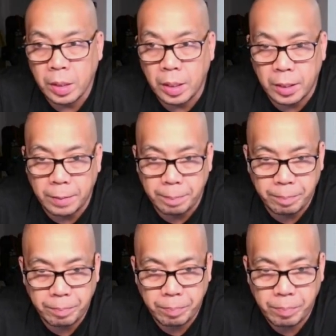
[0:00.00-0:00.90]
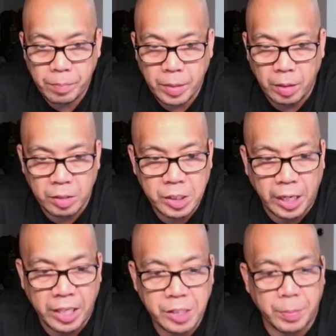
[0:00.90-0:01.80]
You know,
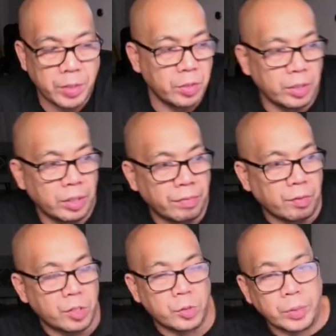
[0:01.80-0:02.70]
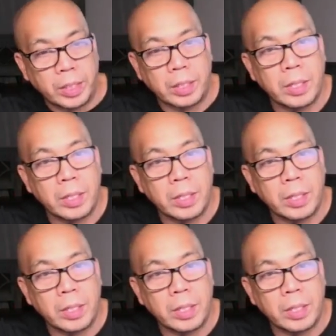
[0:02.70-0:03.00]
and especially in the first week,